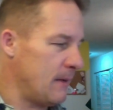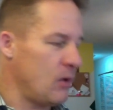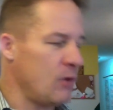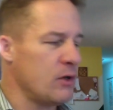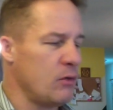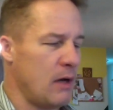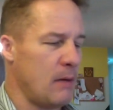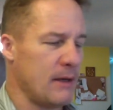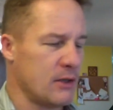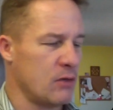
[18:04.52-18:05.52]
No, you know what? I'm
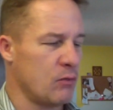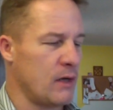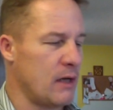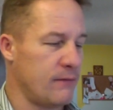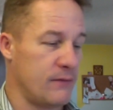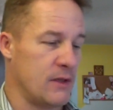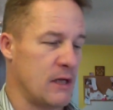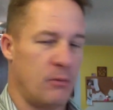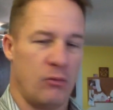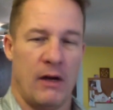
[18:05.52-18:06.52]
actually going to read off just a
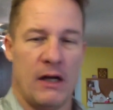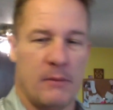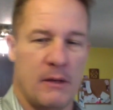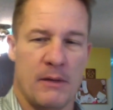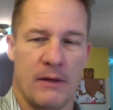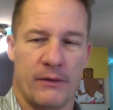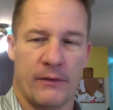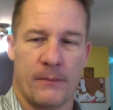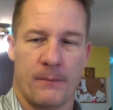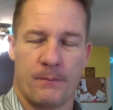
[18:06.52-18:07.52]
couple random emails.
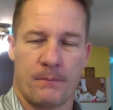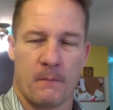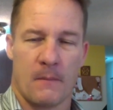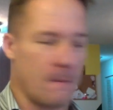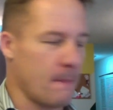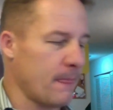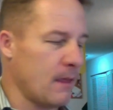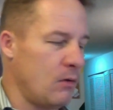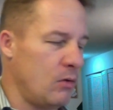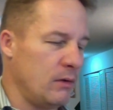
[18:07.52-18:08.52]

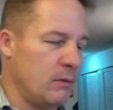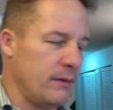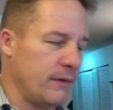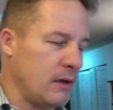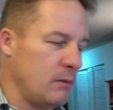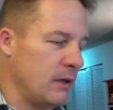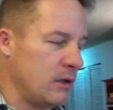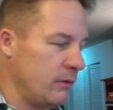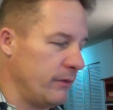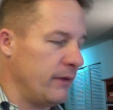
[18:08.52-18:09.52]
Hold on one second. Let me
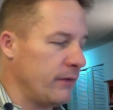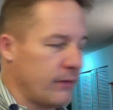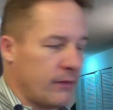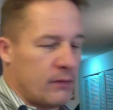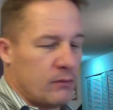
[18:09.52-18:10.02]
close this.